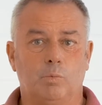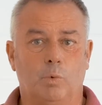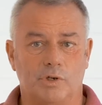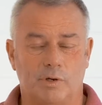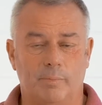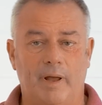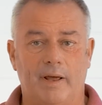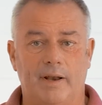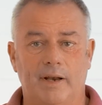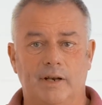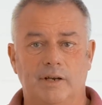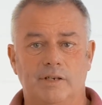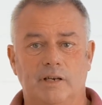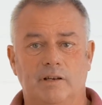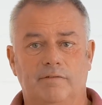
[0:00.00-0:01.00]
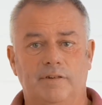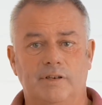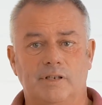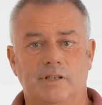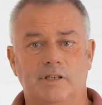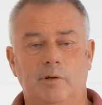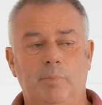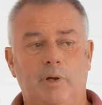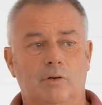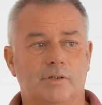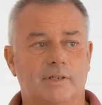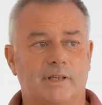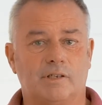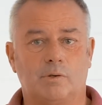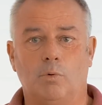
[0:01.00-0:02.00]
was about energy efficiency
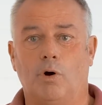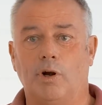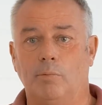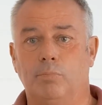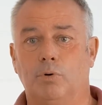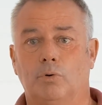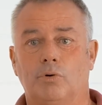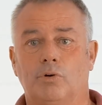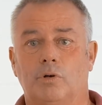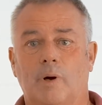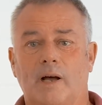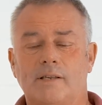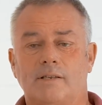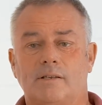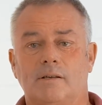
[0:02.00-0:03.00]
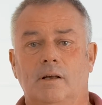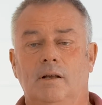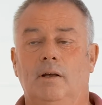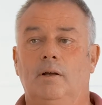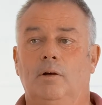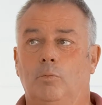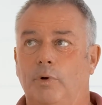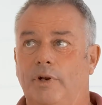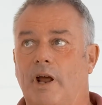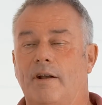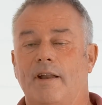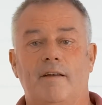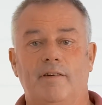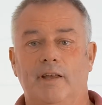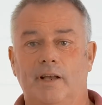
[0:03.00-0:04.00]
because that's quite important to us. We
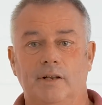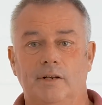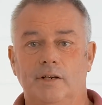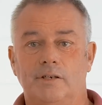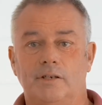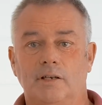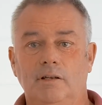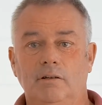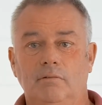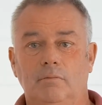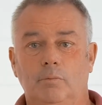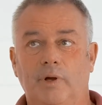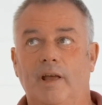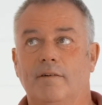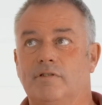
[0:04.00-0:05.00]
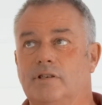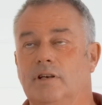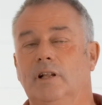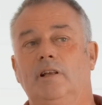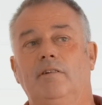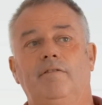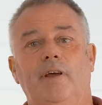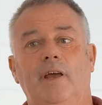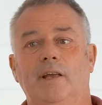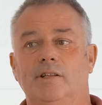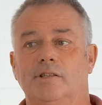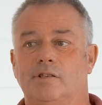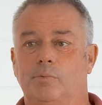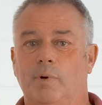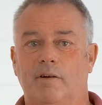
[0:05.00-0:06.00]
don't have air conditioning, we have ceiling
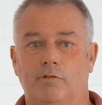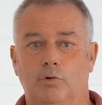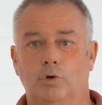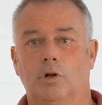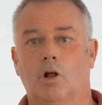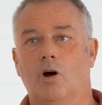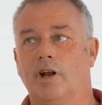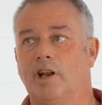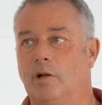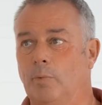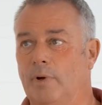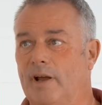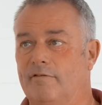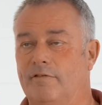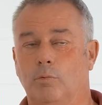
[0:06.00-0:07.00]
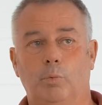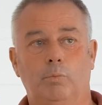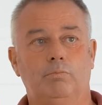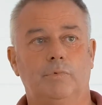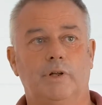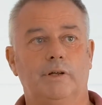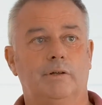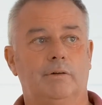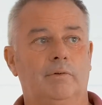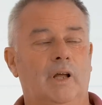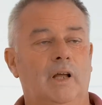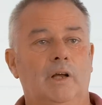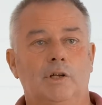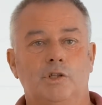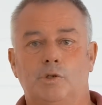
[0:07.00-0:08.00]
fans, we have good lighting, we have the
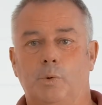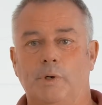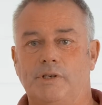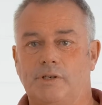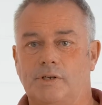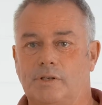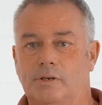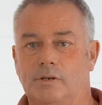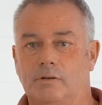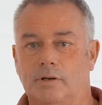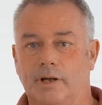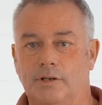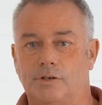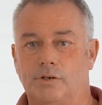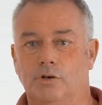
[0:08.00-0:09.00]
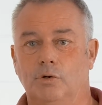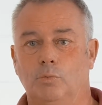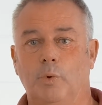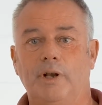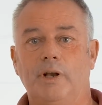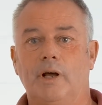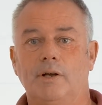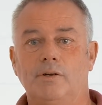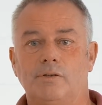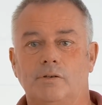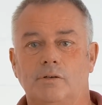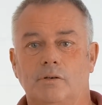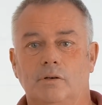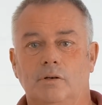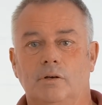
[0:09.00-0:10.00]
twist and turn
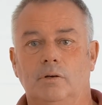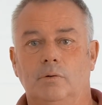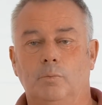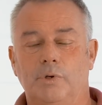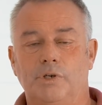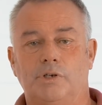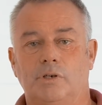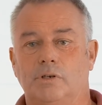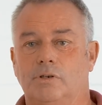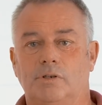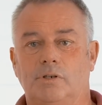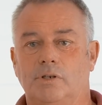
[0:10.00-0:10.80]
windows, which is